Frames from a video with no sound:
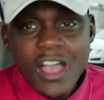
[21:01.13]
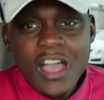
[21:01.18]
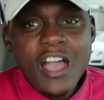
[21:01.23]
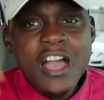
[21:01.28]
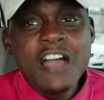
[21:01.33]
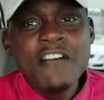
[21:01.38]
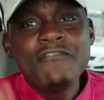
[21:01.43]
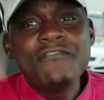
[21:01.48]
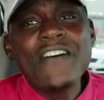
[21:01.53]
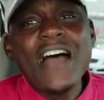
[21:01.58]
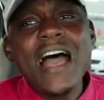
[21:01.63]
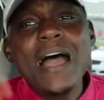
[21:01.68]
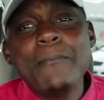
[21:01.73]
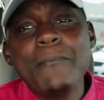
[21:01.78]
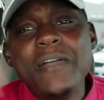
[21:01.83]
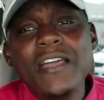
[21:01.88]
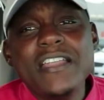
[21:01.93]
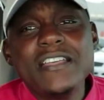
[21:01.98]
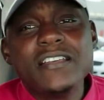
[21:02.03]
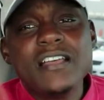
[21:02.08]
there.
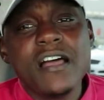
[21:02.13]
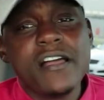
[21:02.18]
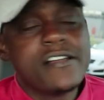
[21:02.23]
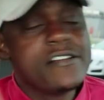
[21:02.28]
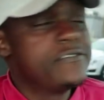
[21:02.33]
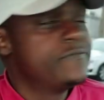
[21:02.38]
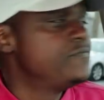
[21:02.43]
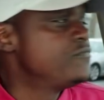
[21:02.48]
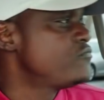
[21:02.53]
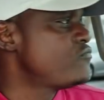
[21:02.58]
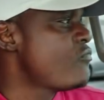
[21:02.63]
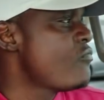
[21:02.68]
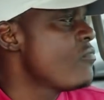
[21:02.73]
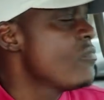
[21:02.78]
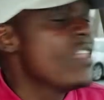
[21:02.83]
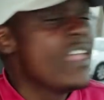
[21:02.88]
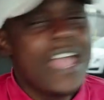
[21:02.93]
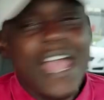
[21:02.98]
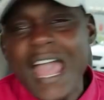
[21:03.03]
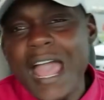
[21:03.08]
Five minutes.
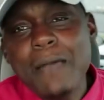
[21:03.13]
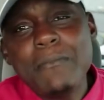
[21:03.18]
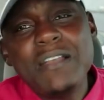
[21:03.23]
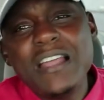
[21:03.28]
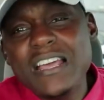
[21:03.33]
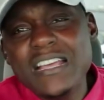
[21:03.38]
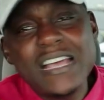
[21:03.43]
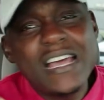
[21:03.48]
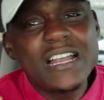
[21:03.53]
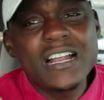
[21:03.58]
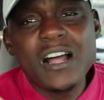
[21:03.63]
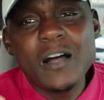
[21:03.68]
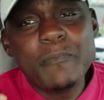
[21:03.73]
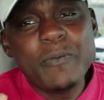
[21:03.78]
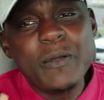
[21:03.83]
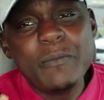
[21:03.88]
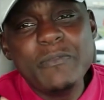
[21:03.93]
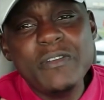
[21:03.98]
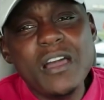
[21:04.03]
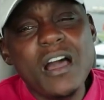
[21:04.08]
Ambulance had to come
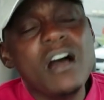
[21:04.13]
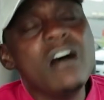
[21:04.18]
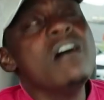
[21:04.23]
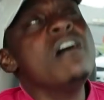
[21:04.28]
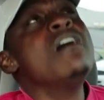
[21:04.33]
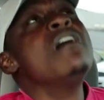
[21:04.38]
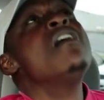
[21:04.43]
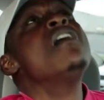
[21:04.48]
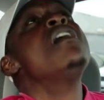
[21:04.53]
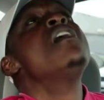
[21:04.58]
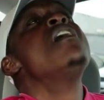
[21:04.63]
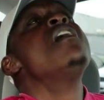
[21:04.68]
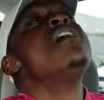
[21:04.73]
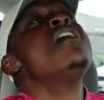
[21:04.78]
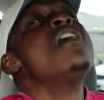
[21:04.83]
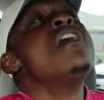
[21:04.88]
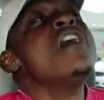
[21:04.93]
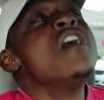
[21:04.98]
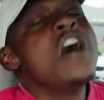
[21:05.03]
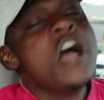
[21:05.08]
pick me up.
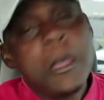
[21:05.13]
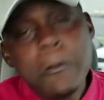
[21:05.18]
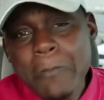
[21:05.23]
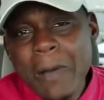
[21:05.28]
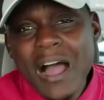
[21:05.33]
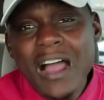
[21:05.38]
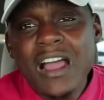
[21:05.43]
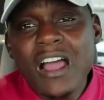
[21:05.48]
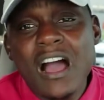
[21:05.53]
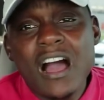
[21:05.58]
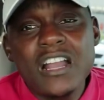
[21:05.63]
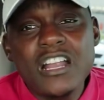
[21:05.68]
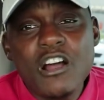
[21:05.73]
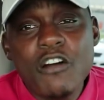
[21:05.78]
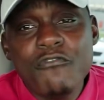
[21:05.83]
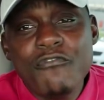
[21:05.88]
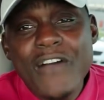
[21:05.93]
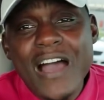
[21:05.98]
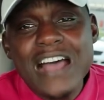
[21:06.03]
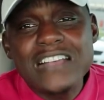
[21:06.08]
My
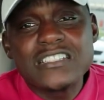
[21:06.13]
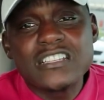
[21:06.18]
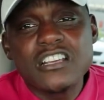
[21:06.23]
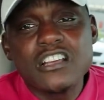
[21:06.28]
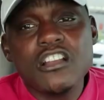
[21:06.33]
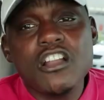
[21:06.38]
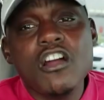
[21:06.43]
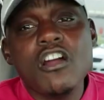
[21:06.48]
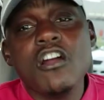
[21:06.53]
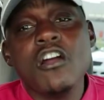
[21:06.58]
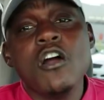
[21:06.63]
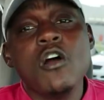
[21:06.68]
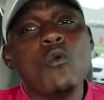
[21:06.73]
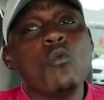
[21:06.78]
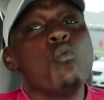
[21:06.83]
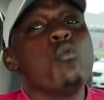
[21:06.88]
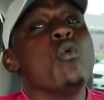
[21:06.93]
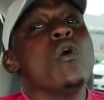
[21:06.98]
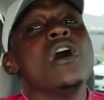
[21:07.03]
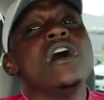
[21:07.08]
cardiovascular
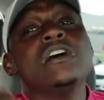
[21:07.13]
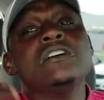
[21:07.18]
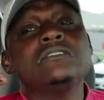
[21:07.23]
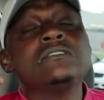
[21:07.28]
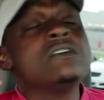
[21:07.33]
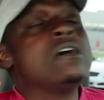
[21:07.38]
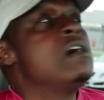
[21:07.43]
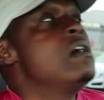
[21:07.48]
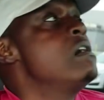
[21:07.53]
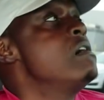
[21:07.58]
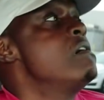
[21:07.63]
was.